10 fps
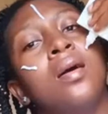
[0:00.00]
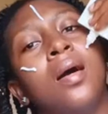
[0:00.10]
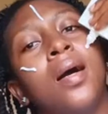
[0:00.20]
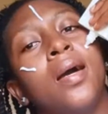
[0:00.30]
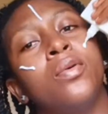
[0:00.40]

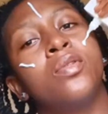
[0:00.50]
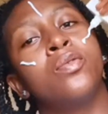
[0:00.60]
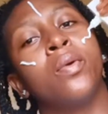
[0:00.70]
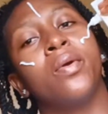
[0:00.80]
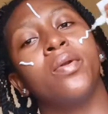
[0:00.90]
I wasn't
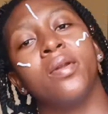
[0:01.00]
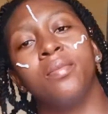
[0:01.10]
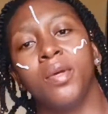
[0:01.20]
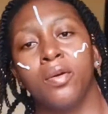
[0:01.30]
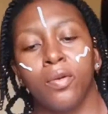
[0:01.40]
wearing any
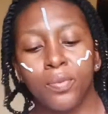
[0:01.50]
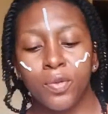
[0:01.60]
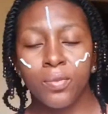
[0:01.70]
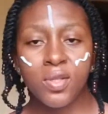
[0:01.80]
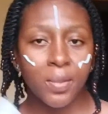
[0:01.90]
makeup. So I'm
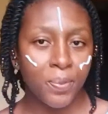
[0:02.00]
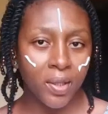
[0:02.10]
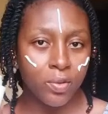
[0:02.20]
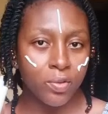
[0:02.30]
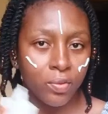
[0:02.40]
just applying
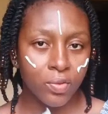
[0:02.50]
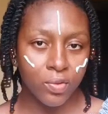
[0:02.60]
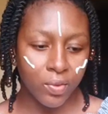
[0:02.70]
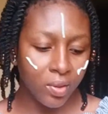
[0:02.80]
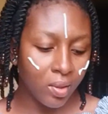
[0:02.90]

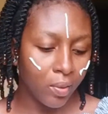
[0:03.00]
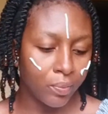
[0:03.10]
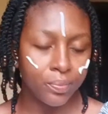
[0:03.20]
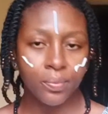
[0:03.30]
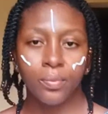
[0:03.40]
sunscreen now.
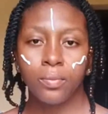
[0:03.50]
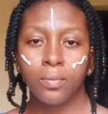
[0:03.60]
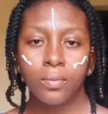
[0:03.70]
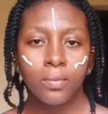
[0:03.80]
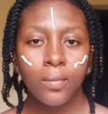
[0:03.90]

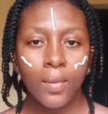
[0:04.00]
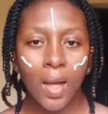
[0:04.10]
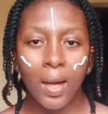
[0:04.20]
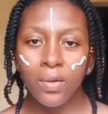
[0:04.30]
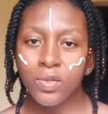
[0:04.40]

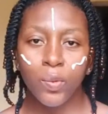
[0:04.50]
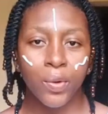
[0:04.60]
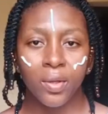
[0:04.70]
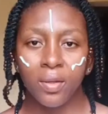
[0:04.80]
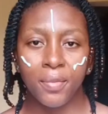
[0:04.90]
I wasn't wearing
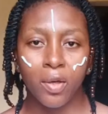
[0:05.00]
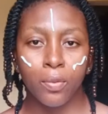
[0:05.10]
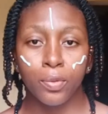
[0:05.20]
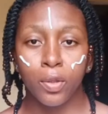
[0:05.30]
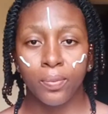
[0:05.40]
any makeup
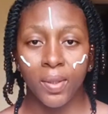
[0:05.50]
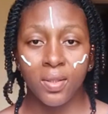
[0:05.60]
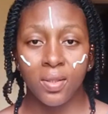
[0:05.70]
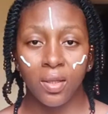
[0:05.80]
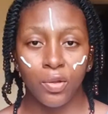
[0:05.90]
throughout my
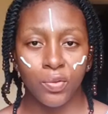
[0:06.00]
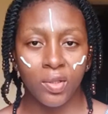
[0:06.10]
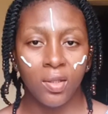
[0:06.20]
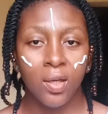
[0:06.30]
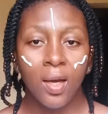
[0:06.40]
stay in
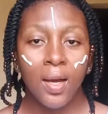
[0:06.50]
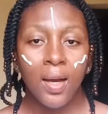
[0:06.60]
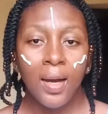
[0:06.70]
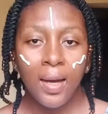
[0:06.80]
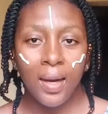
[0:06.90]
uni.
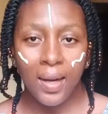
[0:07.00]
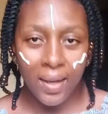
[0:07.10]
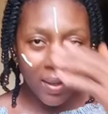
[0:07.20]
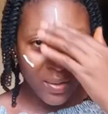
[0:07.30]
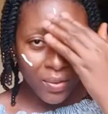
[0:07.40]

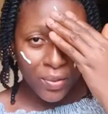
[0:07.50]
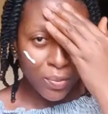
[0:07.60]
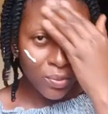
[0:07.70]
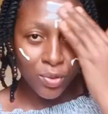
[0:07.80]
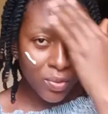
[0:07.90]
I
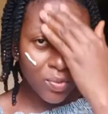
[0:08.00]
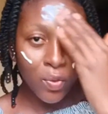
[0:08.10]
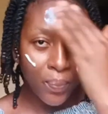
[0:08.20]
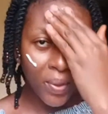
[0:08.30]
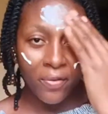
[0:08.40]
would just go
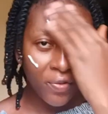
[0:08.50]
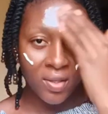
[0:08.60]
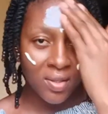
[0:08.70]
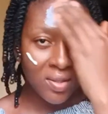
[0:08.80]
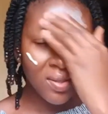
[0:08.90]

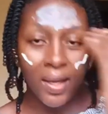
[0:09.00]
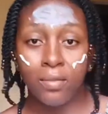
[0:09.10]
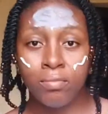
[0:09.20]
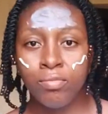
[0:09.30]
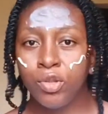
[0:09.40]
barefaced, like
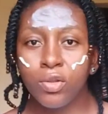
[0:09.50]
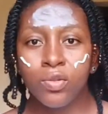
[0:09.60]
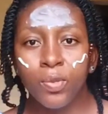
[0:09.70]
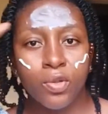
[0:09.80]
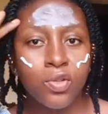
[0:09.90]
just
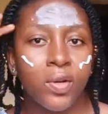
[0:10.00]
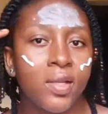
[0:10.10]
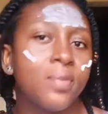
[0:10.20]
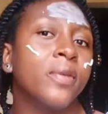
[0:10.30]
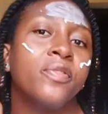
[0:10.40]
moisturize
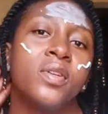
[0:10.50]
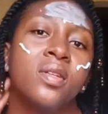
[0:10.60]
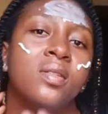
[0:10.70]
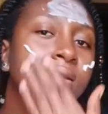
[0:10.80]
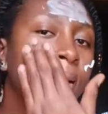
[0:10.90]
my
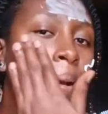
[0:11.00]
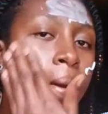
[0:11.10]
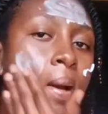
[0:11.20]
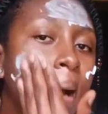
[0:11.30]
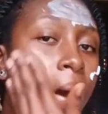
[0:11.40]
face,
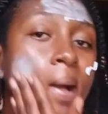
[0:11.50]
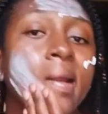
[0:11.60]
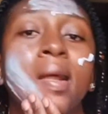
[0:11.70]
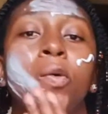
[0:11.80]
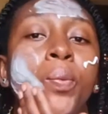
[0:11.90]
and
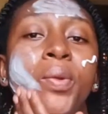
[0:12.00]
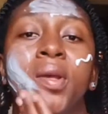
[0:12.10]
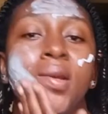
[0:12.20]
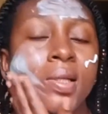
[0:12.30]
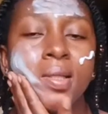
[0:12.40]
that would be
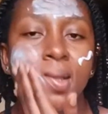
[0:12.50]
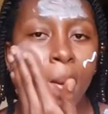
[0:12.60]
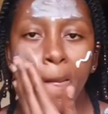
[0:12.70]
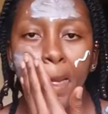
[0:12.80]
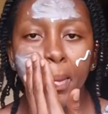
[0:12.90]
it.
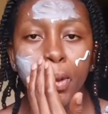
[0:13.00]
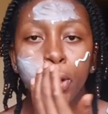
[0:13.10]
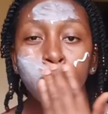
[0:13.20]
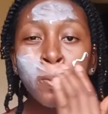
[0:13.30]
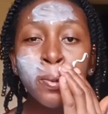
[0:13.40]

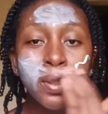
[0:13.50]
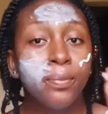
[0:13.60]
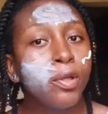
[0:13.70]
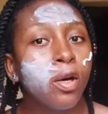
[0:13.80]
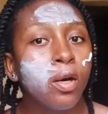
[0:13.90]
No lip
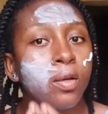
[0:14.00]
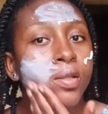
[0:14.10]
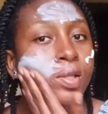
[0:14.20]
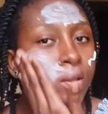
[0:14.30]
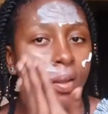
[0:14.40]

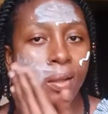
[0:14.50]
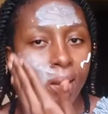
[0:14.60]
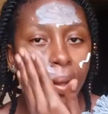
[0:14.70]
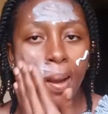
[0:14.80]
gloss, nothing.